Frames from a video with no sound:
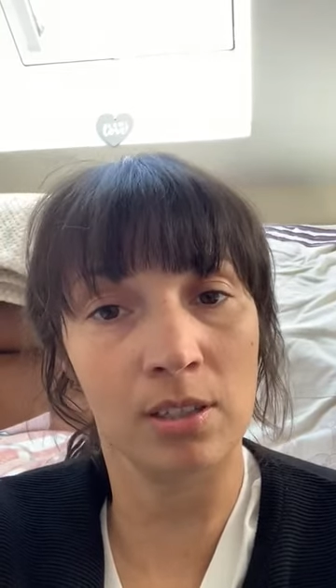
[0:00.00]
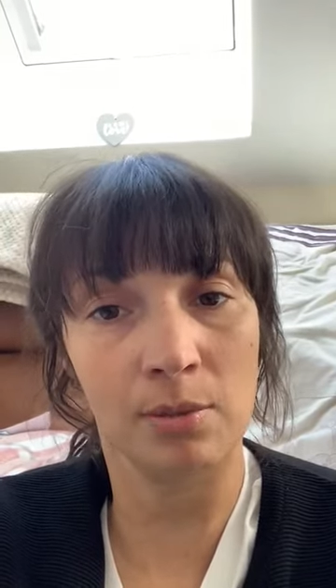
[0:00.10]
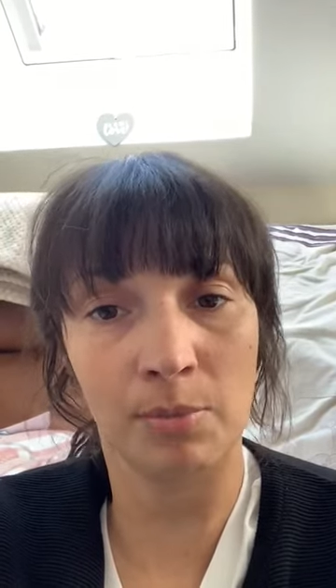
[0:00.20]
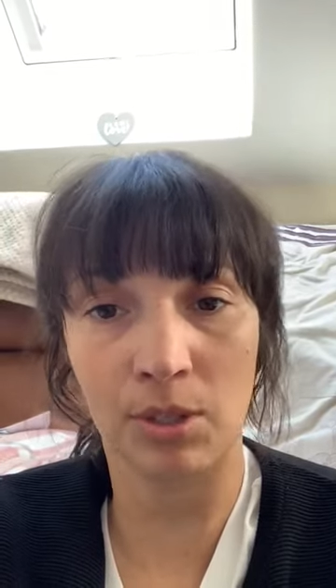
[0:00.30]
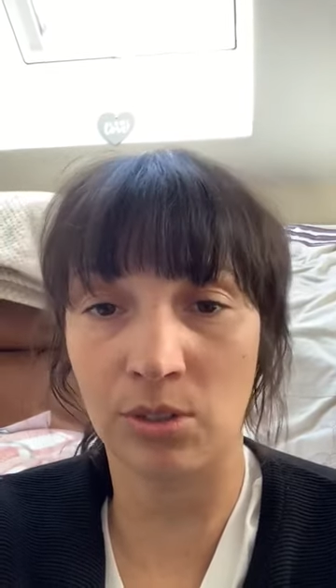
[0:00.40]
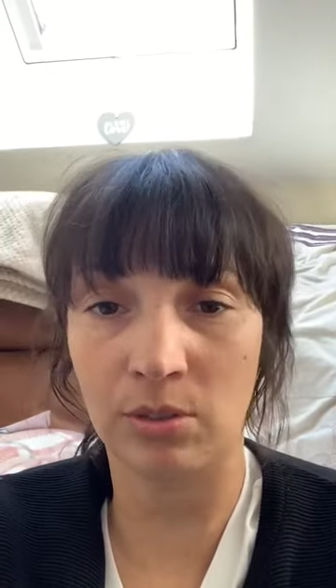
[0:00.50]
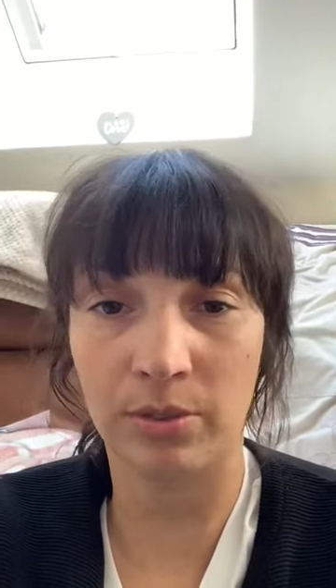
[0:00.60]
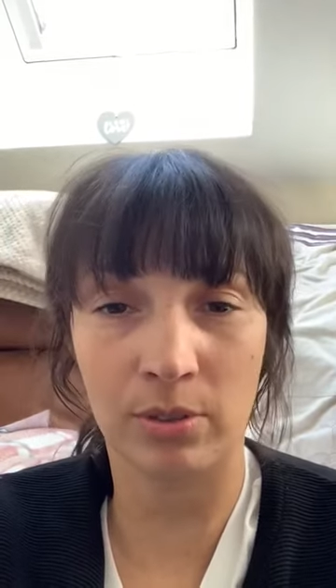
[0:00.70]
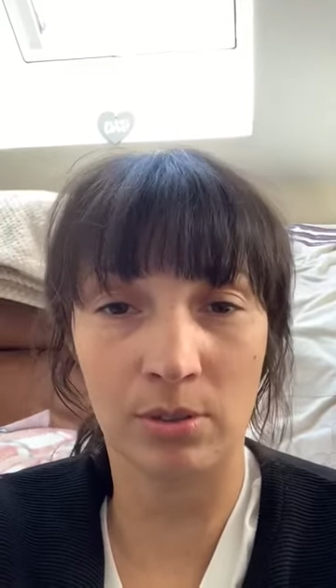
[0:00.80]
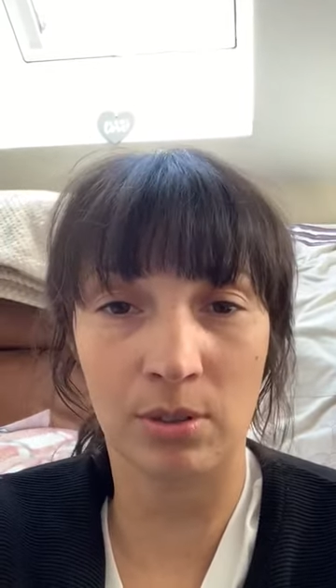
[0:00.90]
It makes you
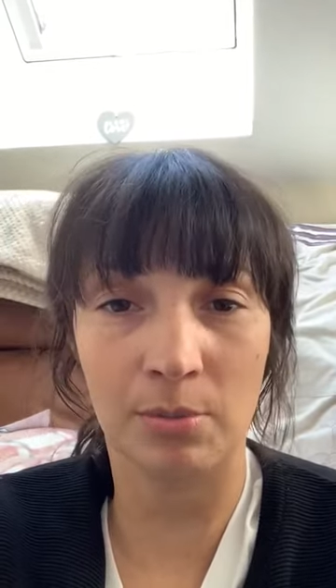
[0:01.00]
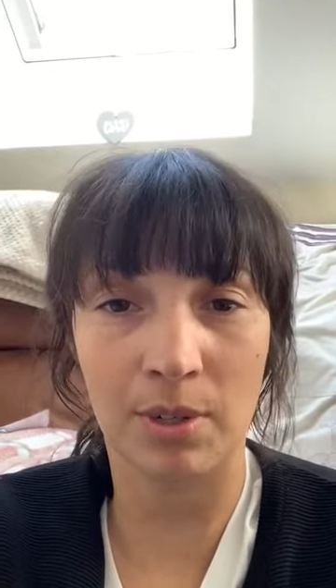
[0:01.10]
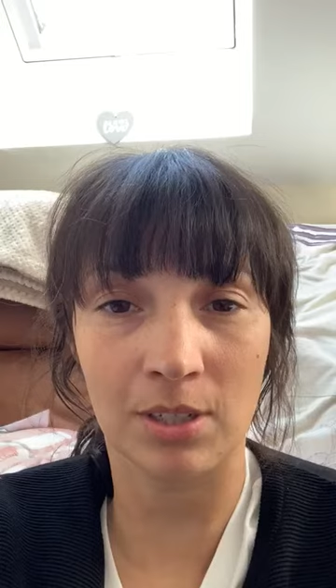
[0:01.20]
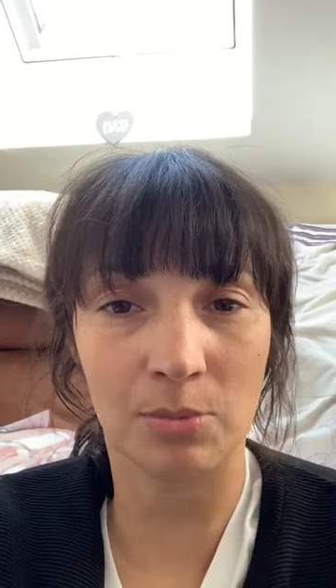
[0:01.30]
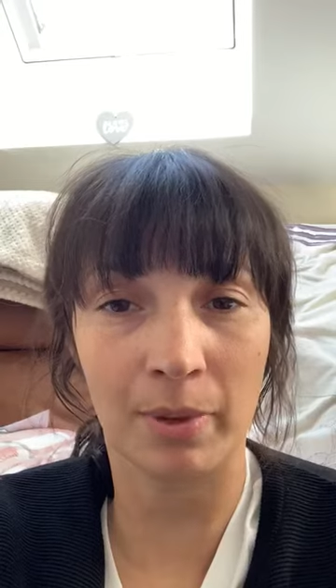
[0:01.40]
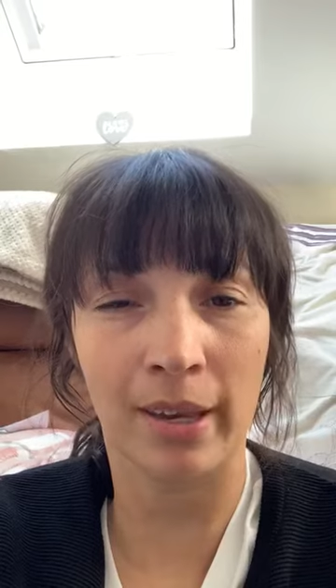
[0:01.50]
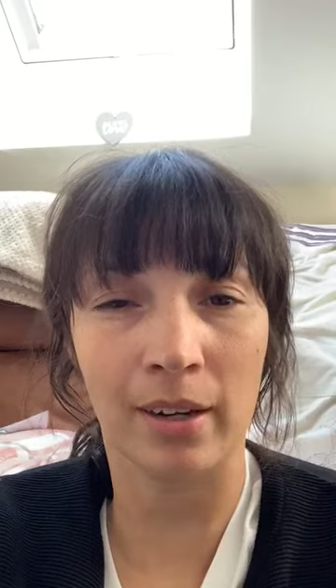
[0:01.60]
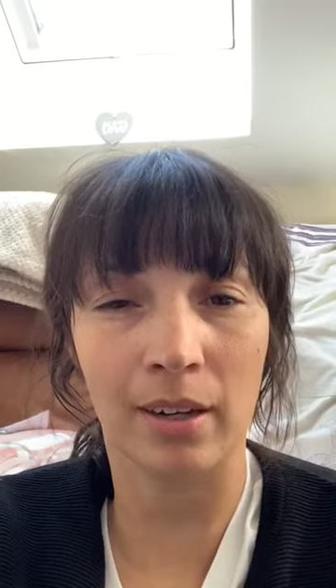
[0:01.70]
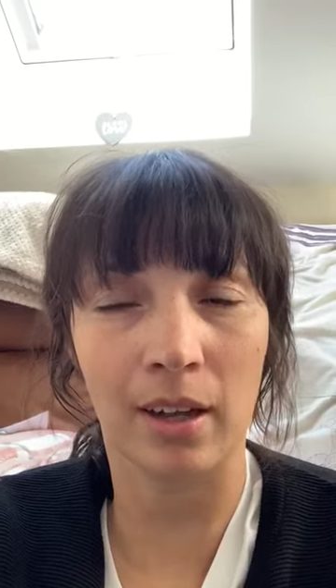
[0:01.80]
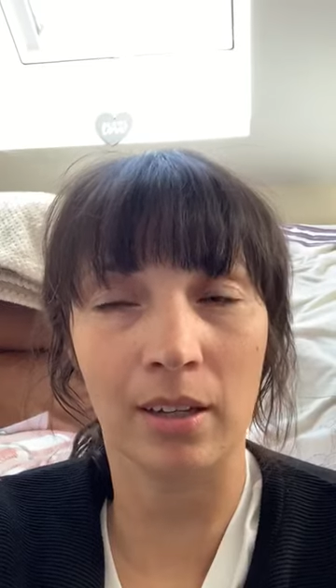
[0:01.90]
feel so much
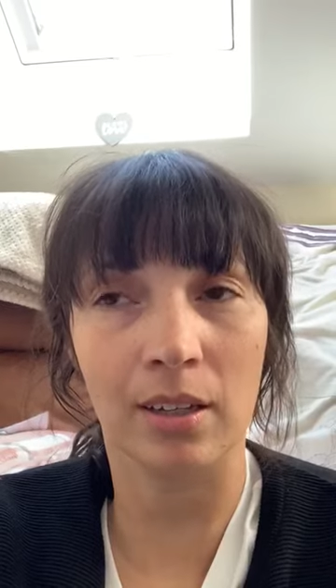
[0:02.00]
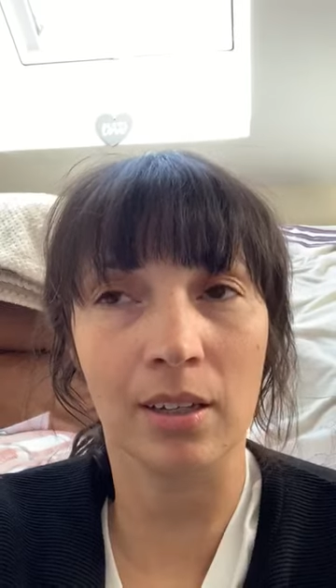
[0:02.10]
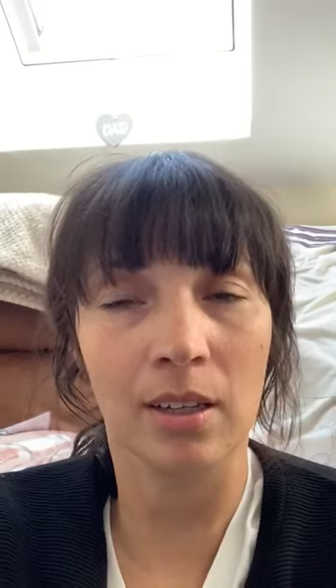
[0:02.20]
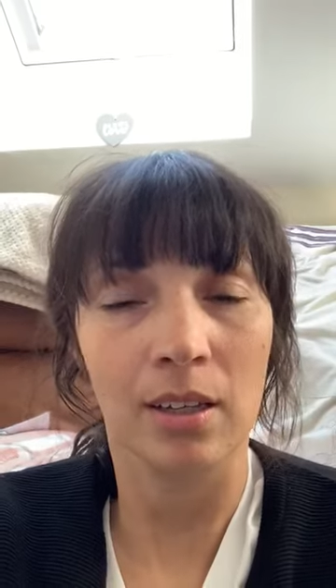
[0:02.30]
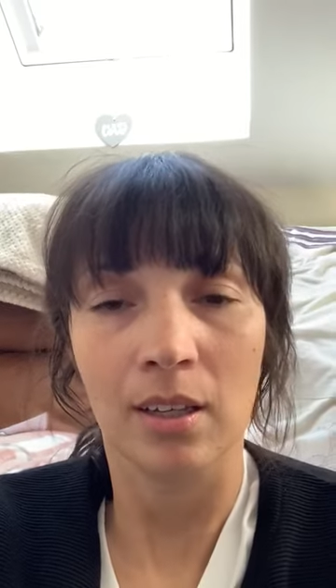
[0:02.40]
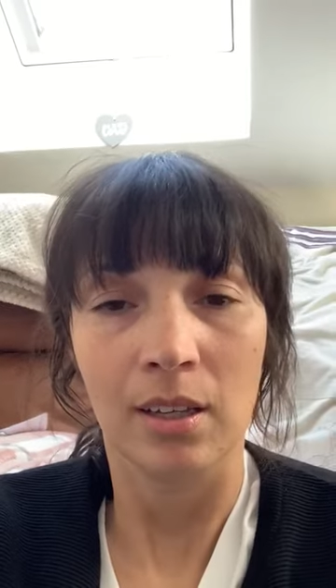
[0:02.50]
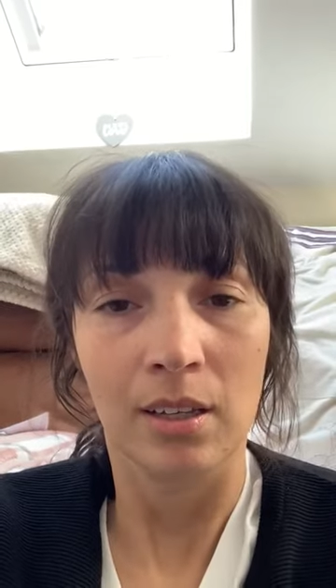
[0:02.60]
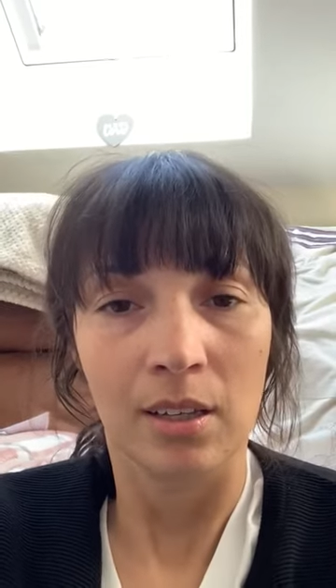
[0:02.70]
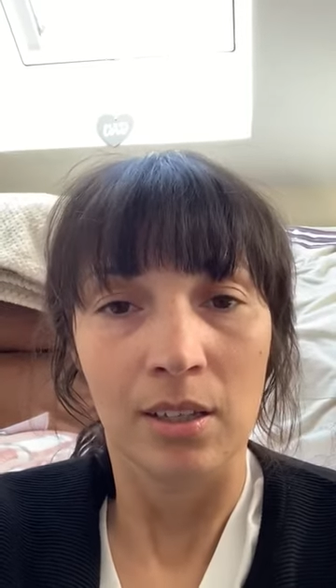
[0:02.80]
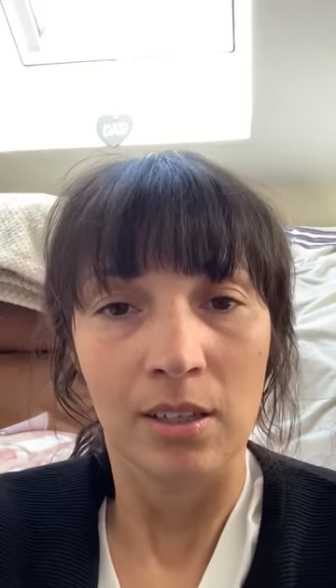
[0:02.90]
better and
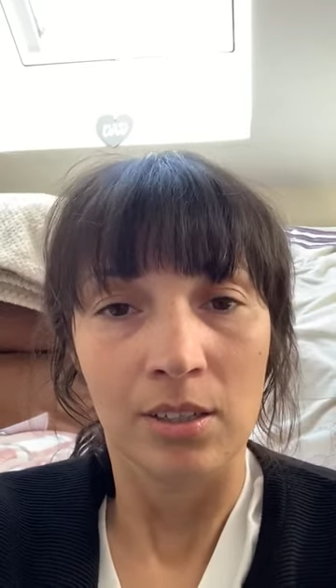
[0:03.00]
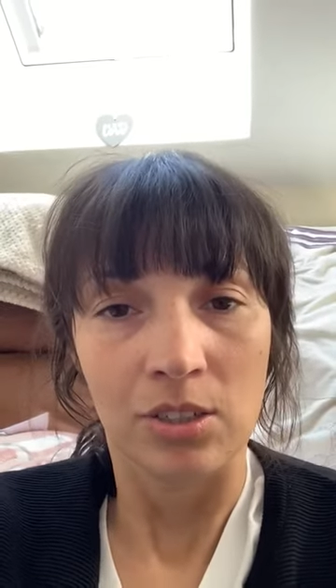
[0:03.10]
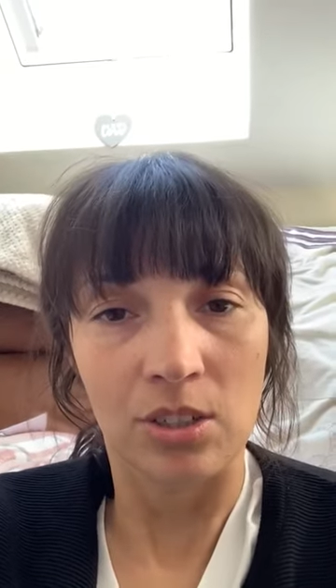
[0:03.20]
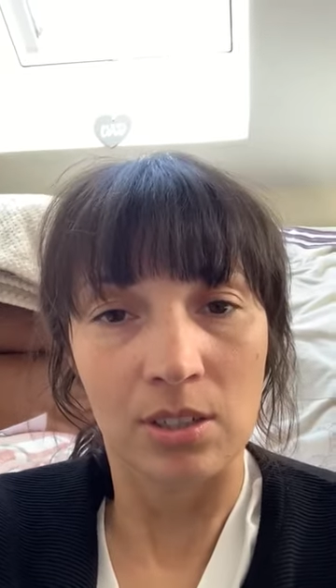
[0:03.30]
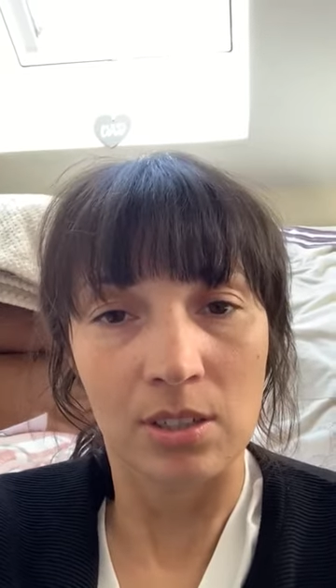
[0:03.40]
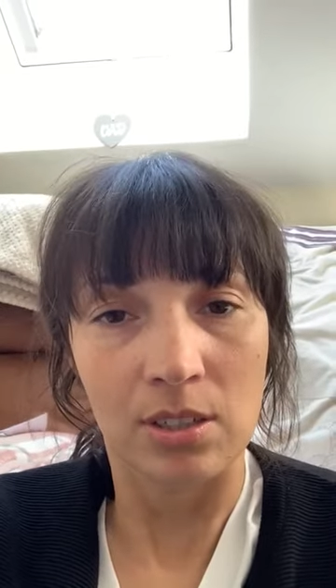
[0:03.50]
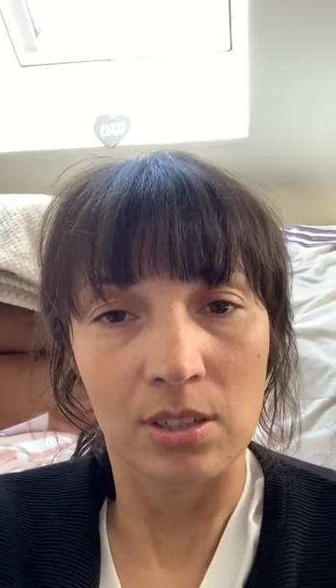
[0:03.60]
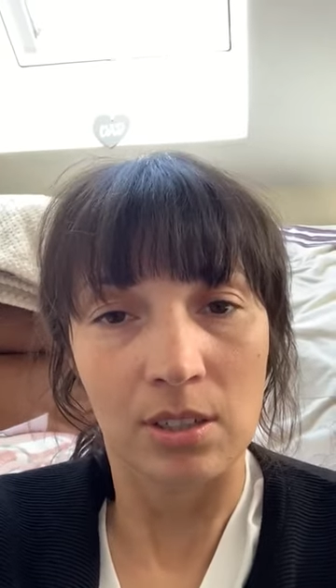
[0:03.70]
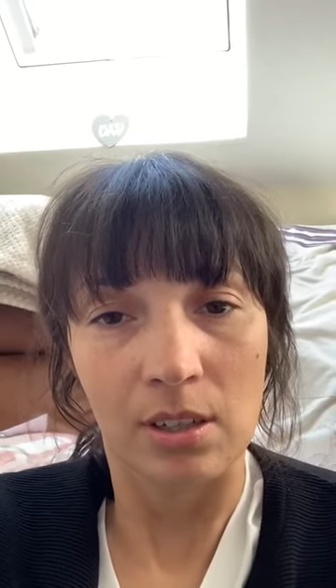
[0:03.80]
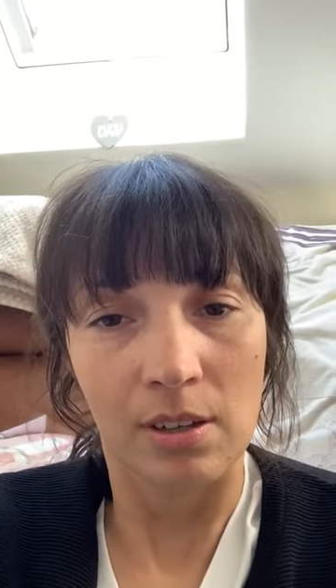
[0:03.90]
just
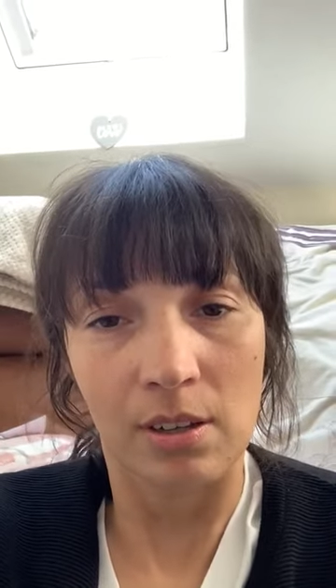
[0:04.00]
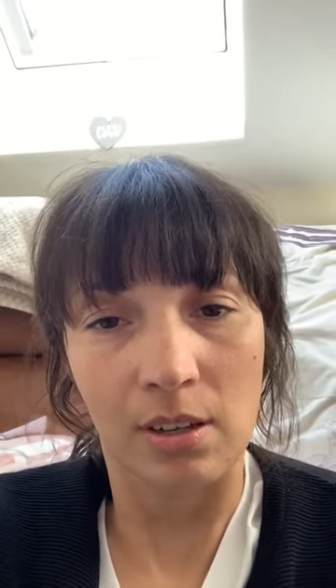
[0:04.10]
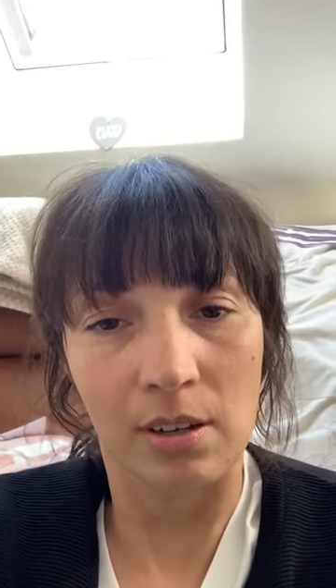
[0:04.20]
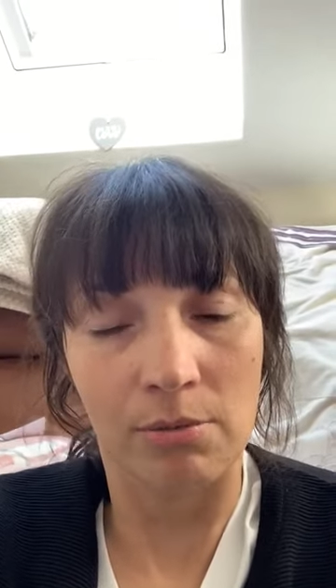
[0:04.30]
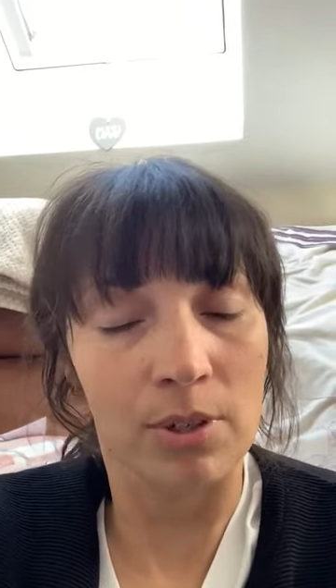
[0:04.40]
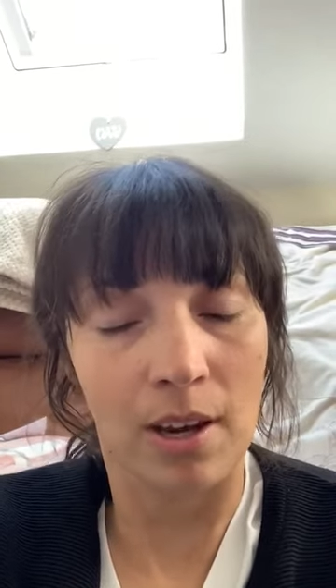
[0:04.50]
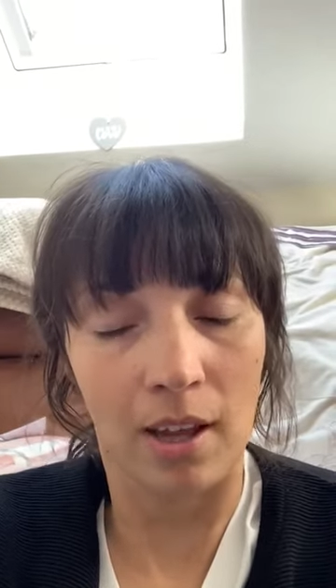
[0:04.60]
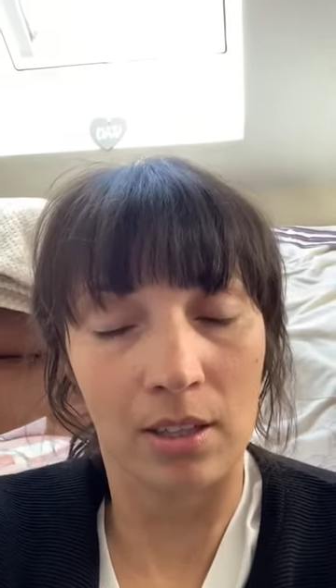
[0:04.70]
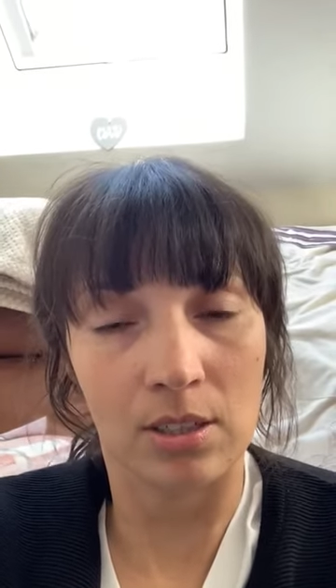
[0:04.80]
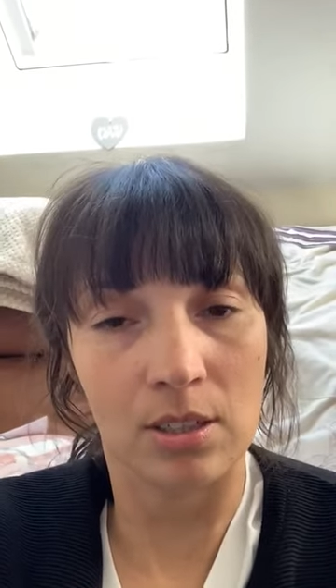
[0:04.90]

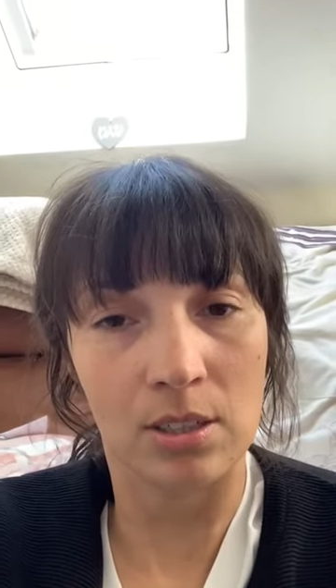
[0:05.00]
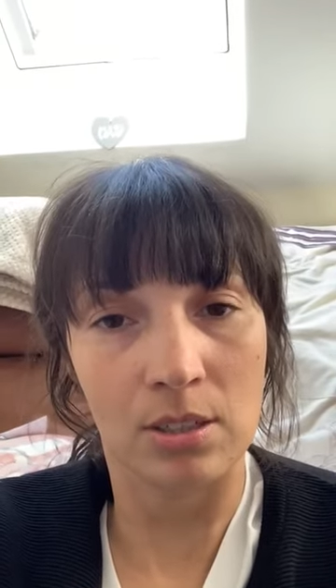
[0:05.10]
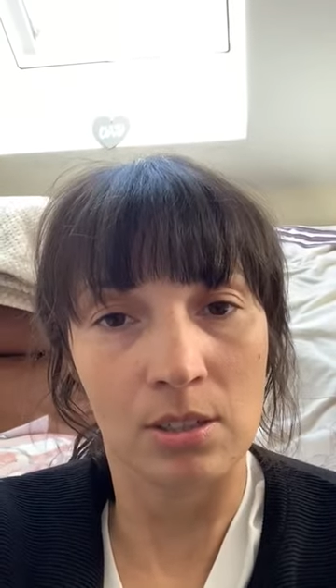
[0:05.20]
relaxed.